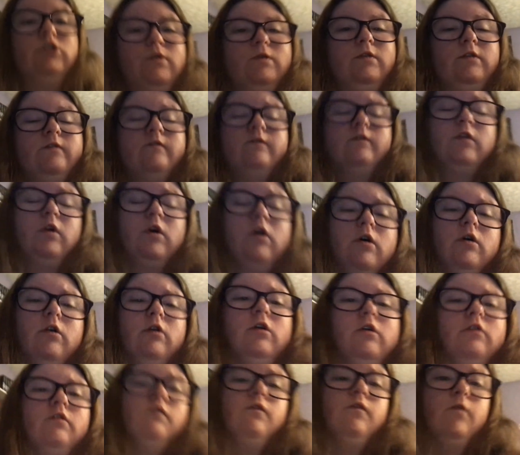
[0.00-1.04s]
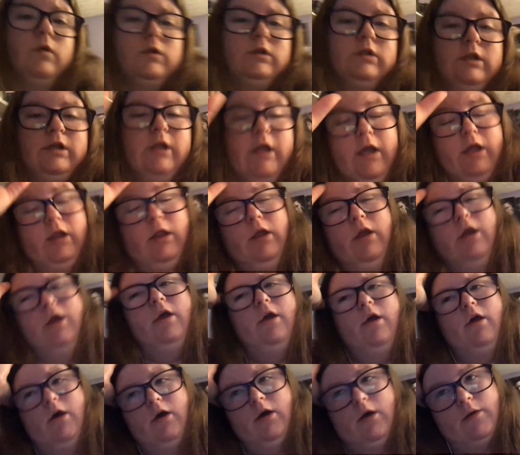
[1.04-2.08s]
enjoyed the vlog for today.
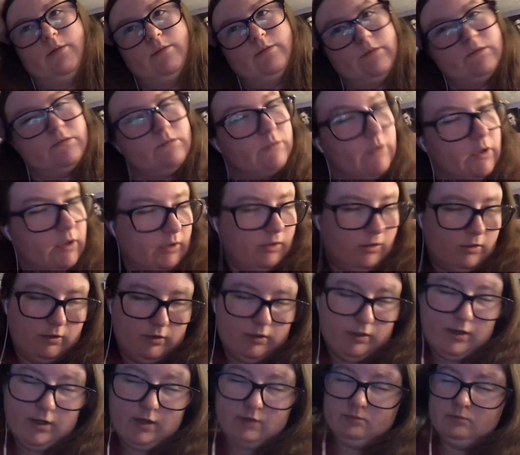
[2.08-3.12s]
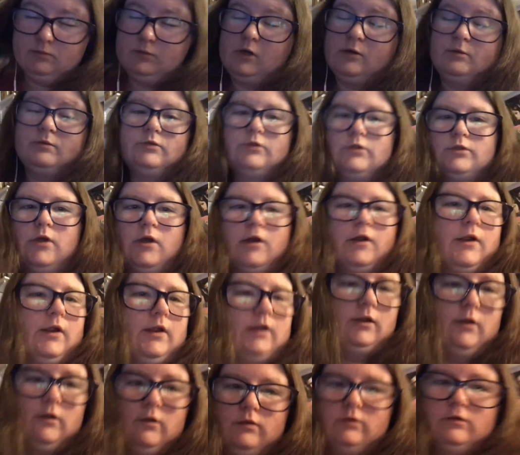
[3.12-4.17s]
Um, like, I'm uh, um, I'm
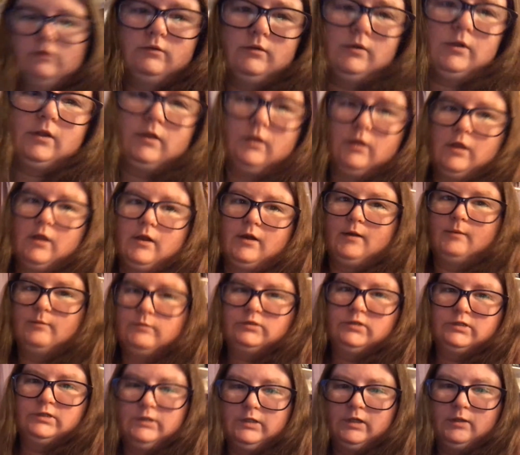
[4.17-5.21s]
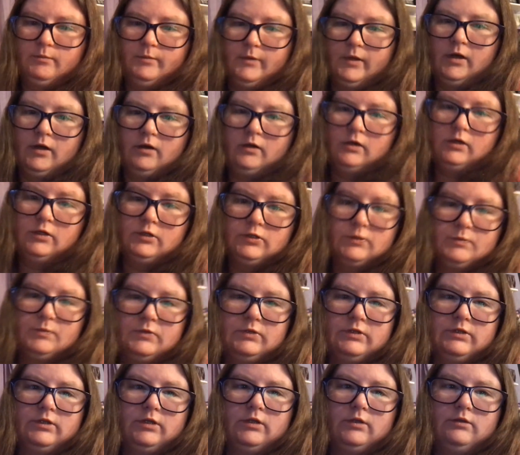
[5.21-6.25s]
sorry that I'm just, I'm not 100%.
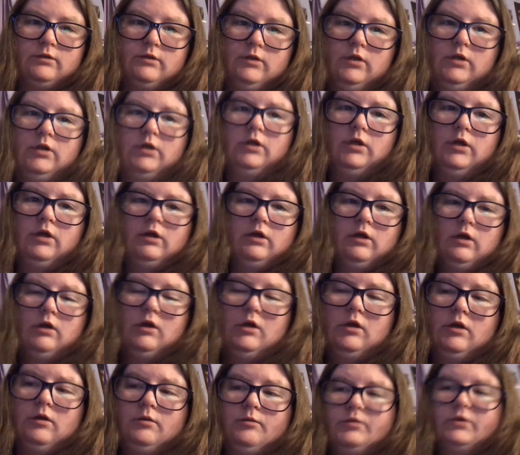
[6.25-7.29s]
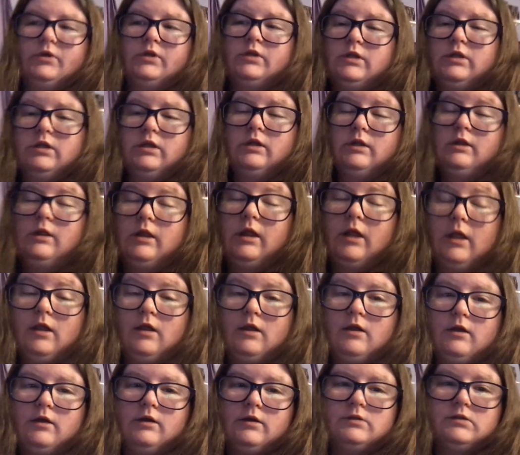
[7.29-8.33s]
But
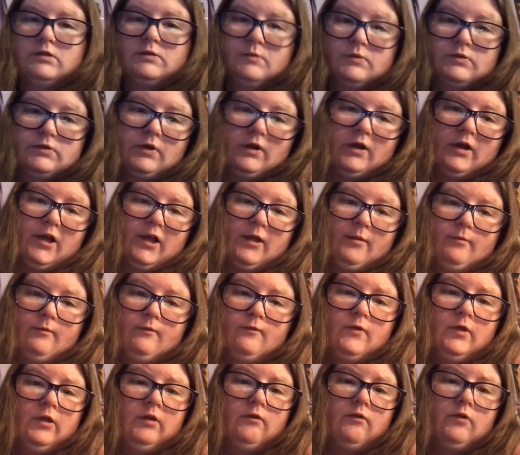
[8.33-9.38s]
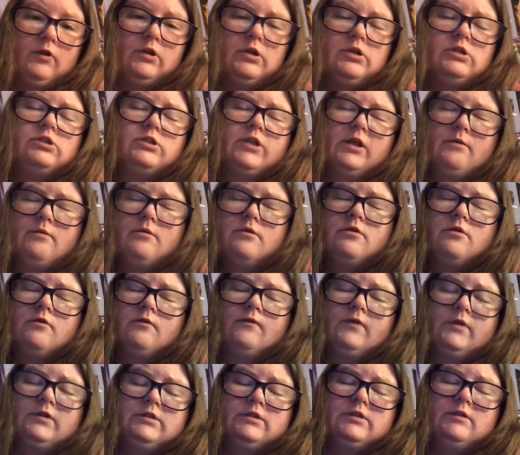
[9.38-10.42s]
like, subscribe, favorite, share with
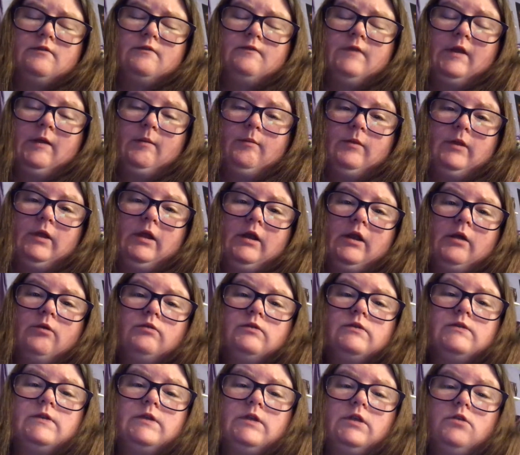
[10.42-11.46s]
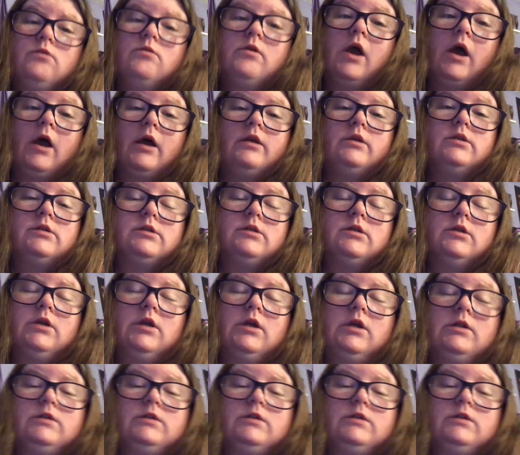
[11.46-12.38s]
your friends and family, and I will see you guys